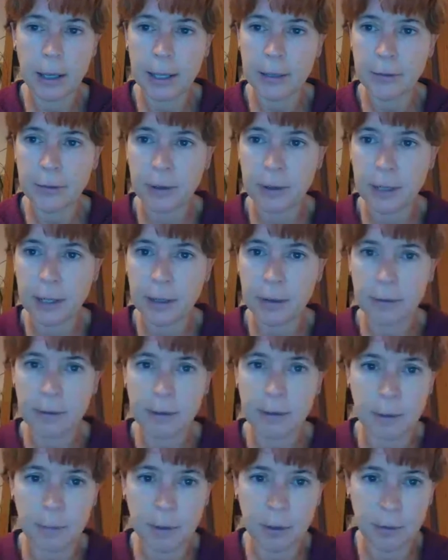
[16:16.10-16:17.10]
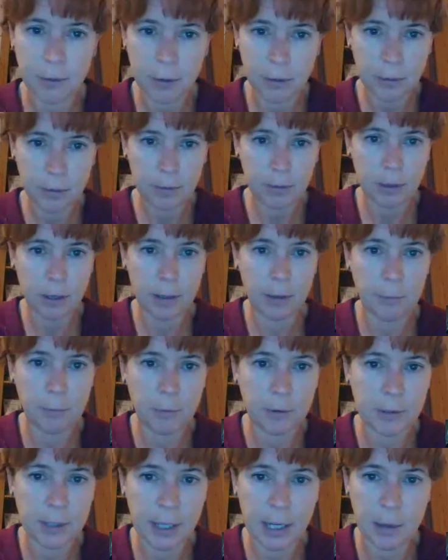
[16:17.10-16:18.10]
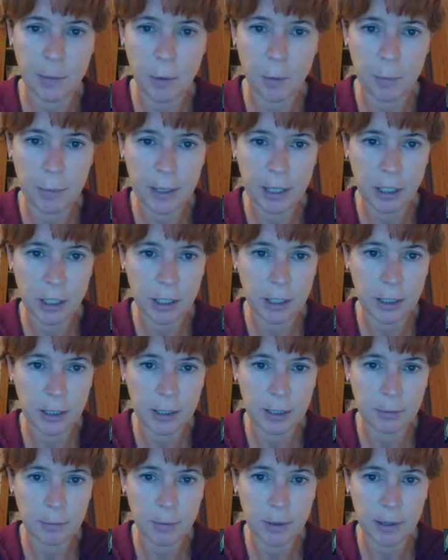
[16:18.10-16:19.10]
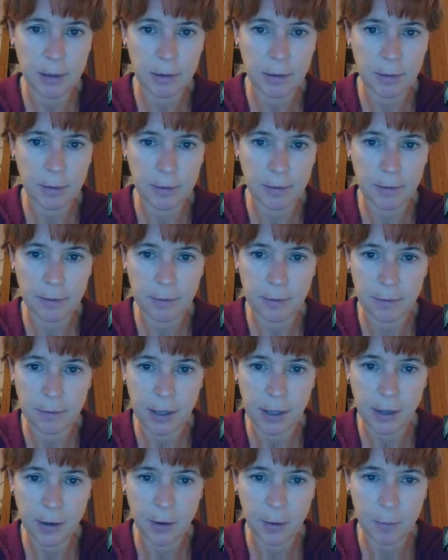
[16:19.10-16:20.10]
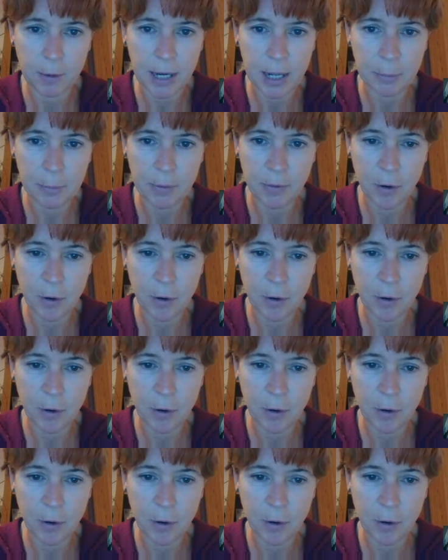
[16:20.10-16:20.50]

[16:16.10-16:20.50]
is there anything else coming through? I'm not seeing any more pictures, but thank you. I'm glad we've got